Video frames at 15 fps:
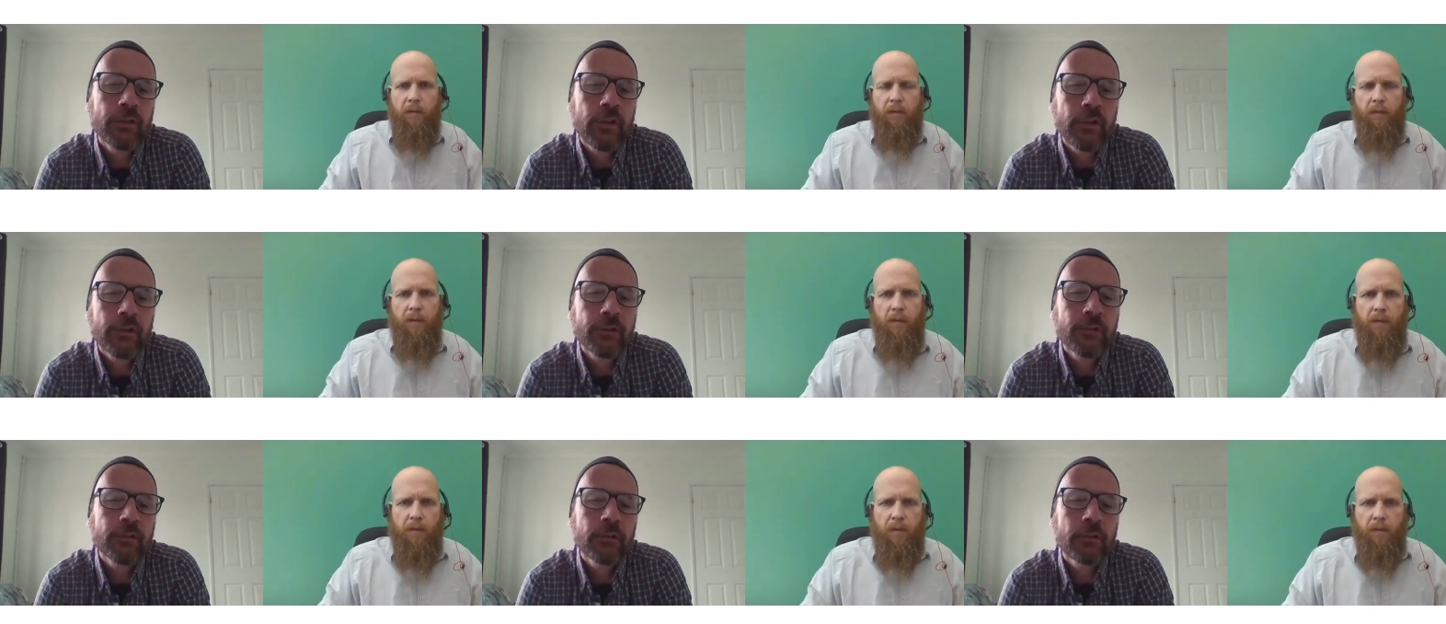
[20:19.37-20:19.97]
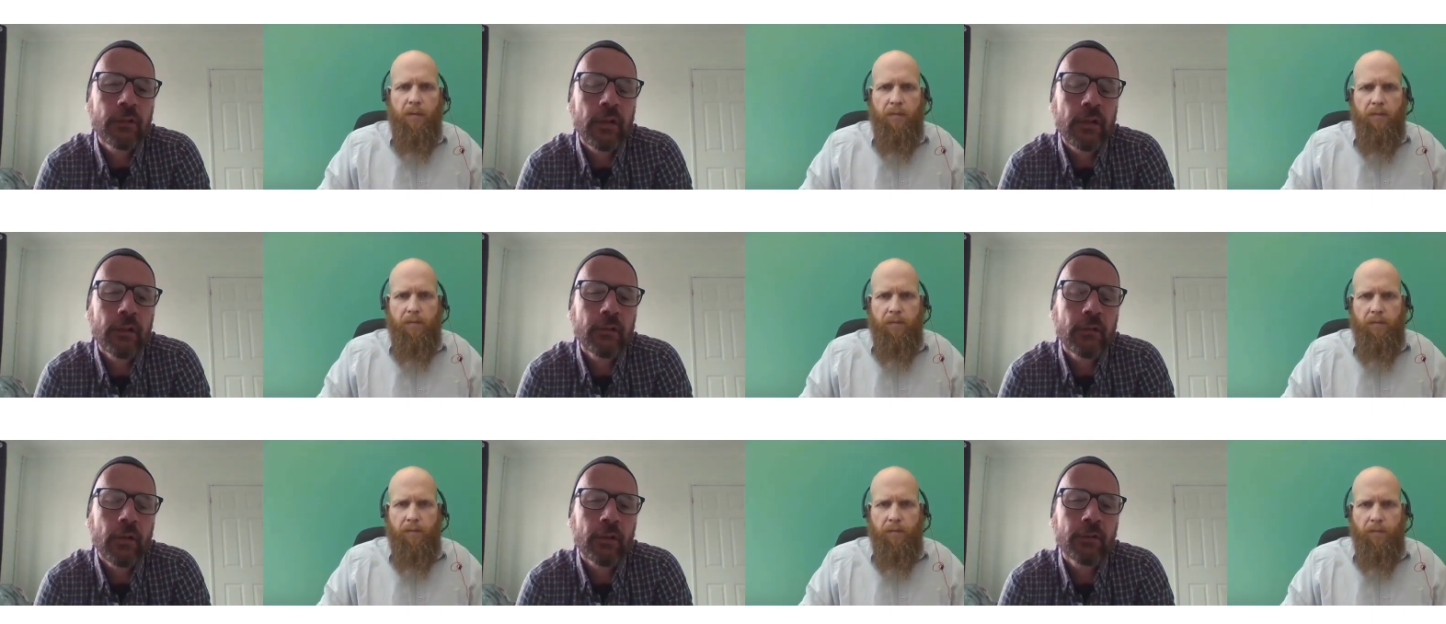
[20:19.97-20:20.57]
Speaker 1: which is
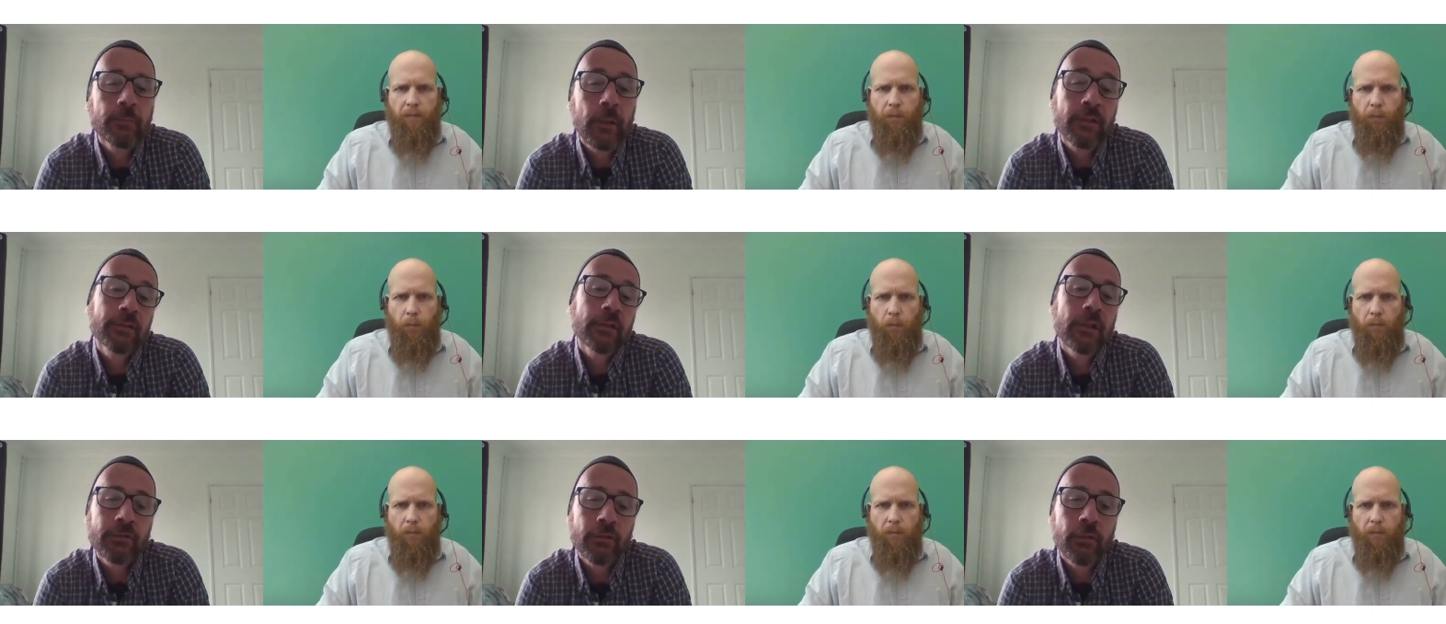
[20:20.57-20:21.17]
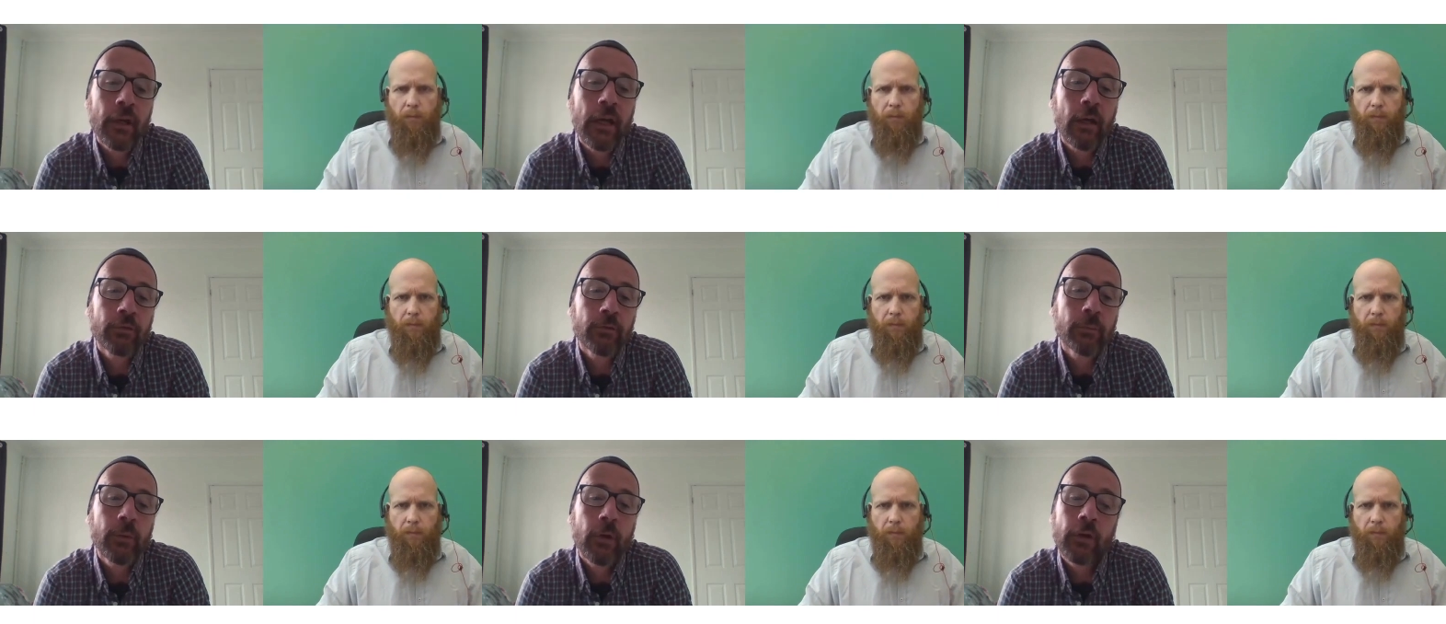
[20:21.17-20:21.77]
the specialists on
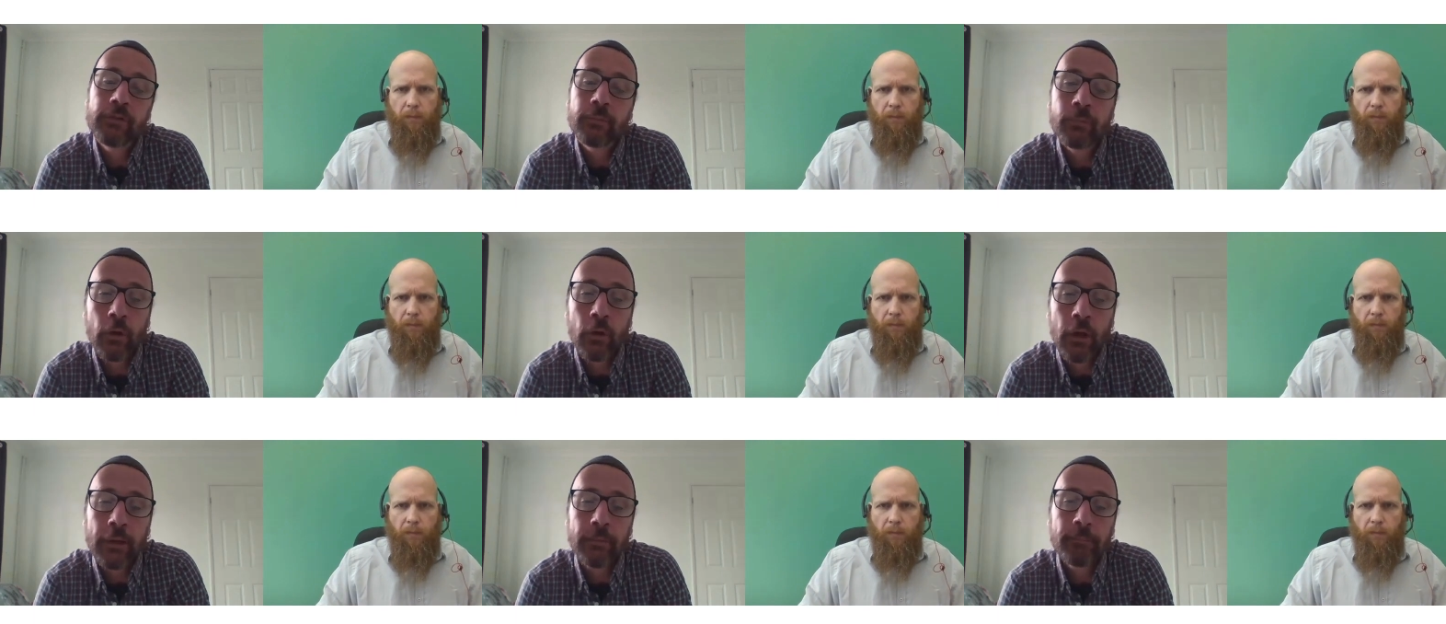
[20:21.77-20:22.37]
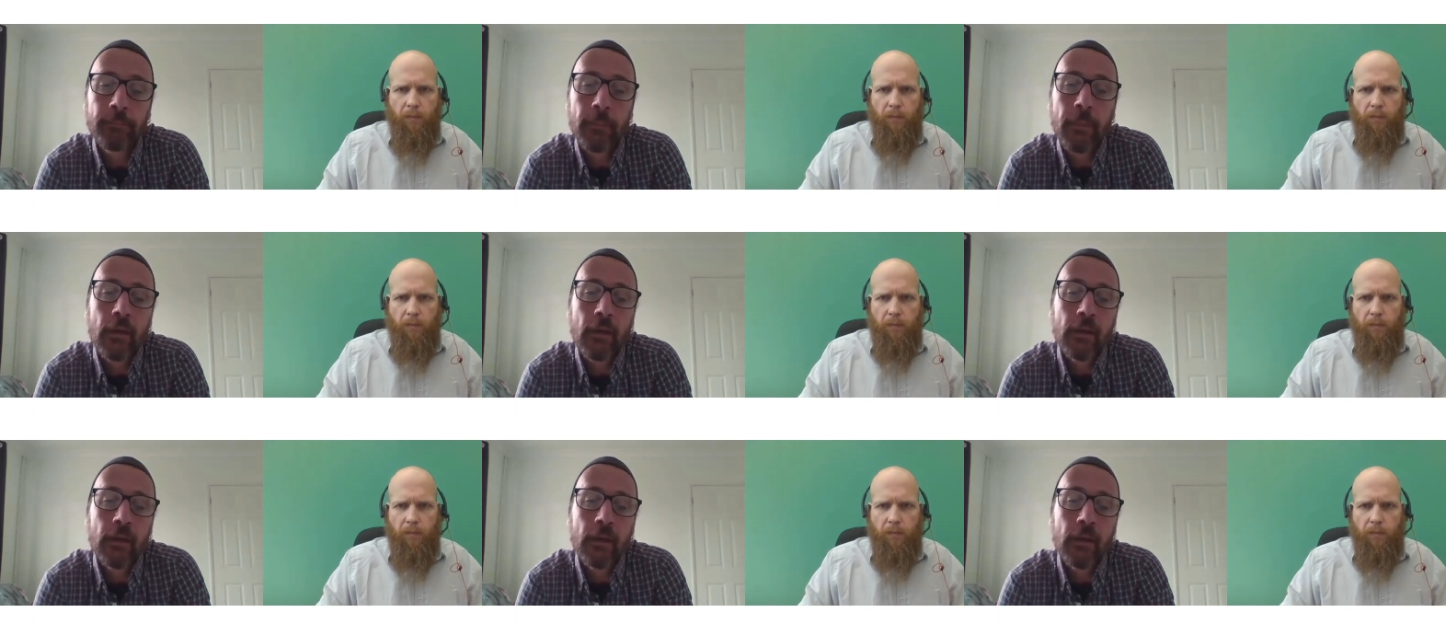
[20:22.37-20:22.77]
owls and birds of prey.